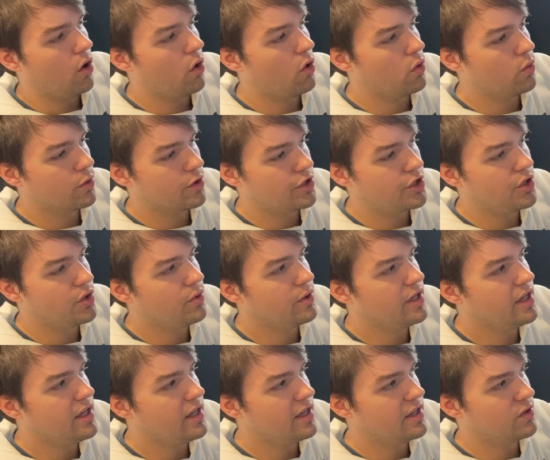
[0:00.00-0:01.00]
all we're
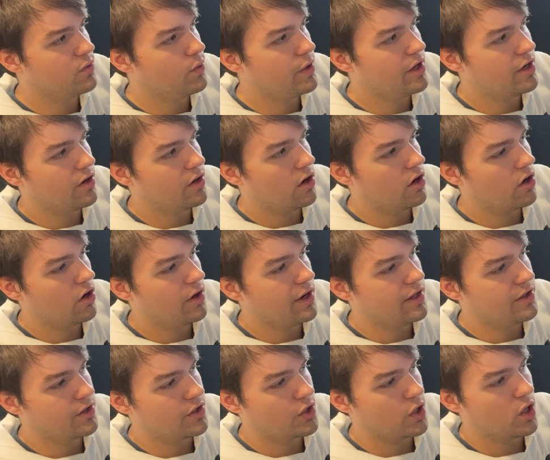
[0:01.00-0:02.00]
doing is we are
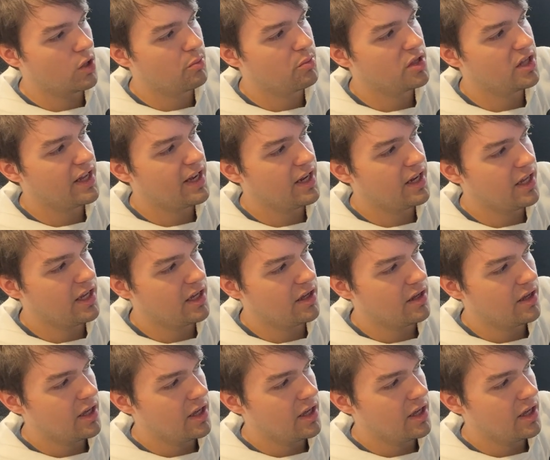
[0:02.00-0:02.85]
interpolating